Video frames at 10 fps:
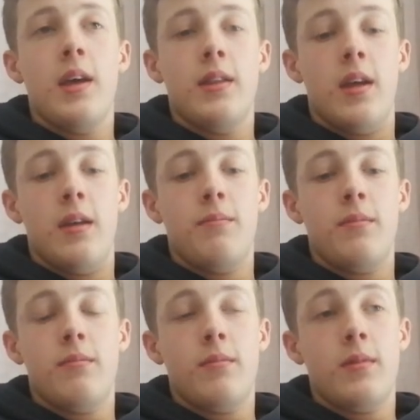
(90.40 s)
that
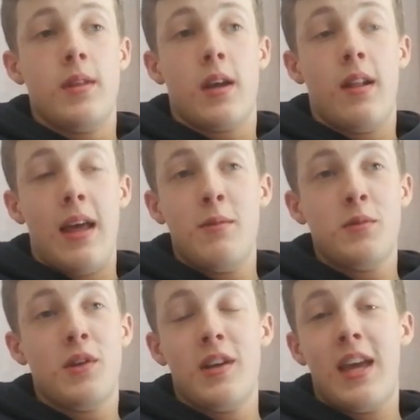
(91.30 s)
the climate
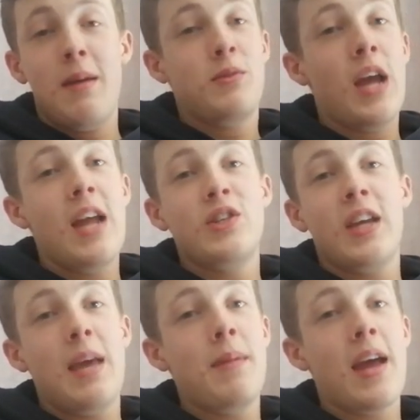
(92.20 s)
was going to keep changing,
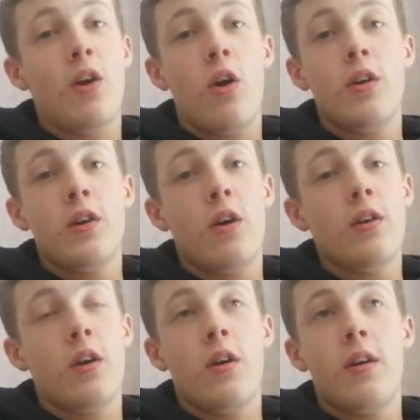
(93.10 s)
keep getting hotter and hotter
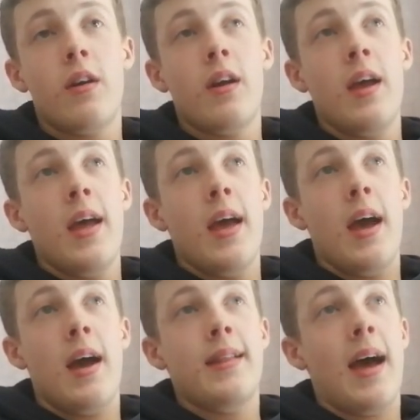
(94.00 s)
and hotter,
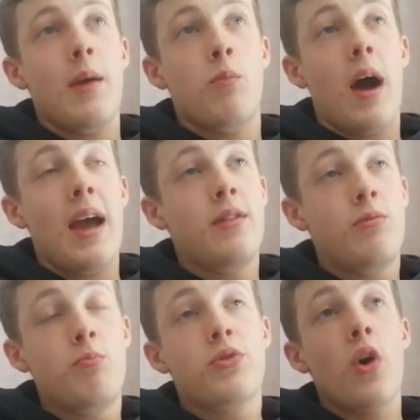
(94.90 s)
and I
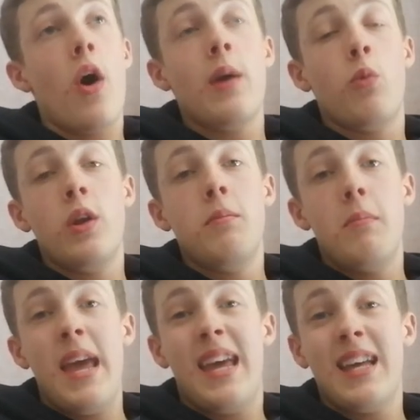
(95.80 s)
thought I wouldn't
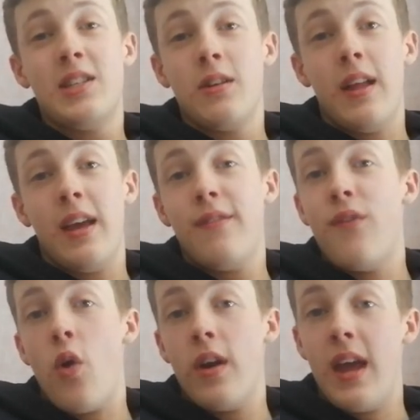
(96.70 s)
make it to like
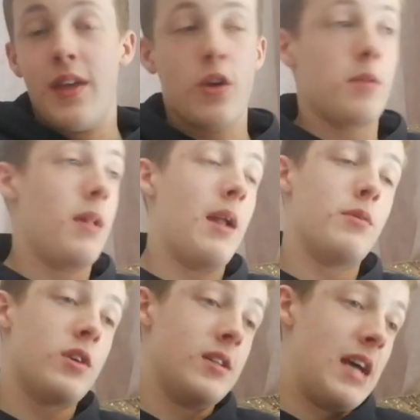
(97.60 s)
40. I thought the planet
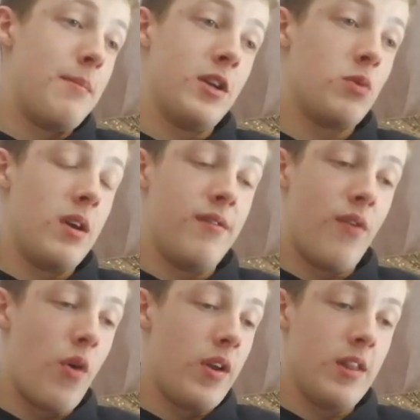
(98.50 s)
was going to die by
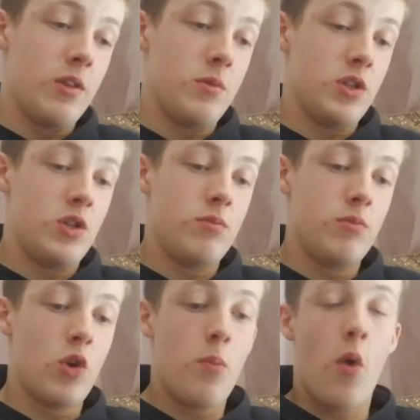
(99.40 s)
2040, that there was
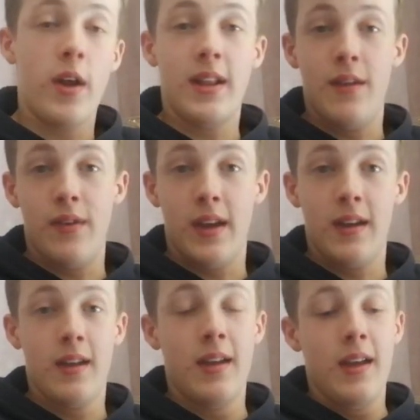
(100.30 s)
no point
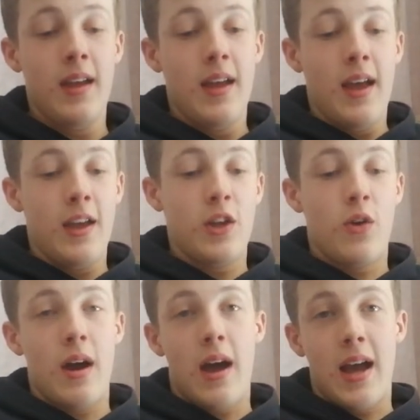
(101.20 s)
living.
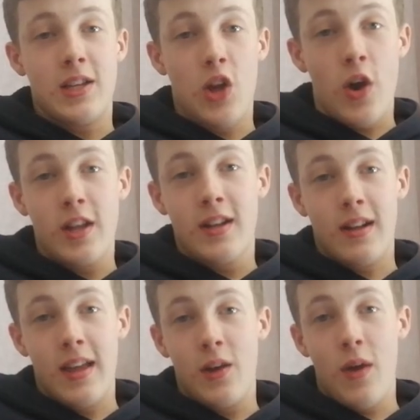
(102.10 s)
I started to
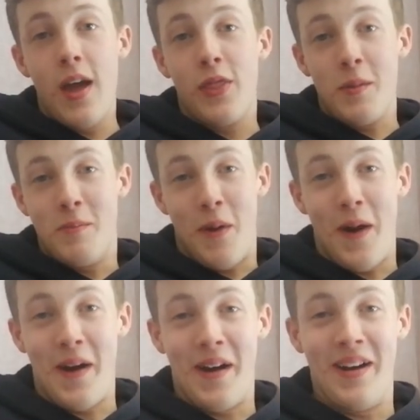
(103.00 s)
like Greta
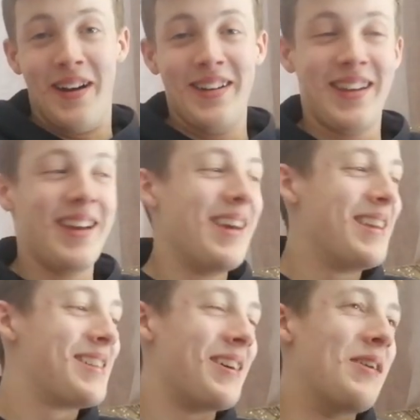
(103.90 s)
Thunberg.
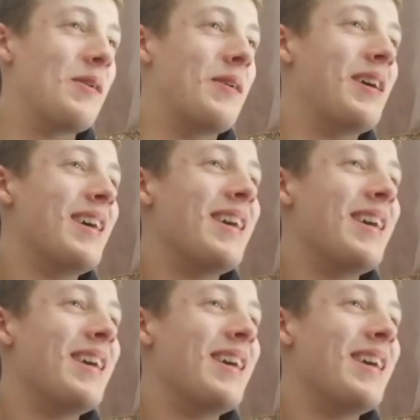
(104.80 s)
So,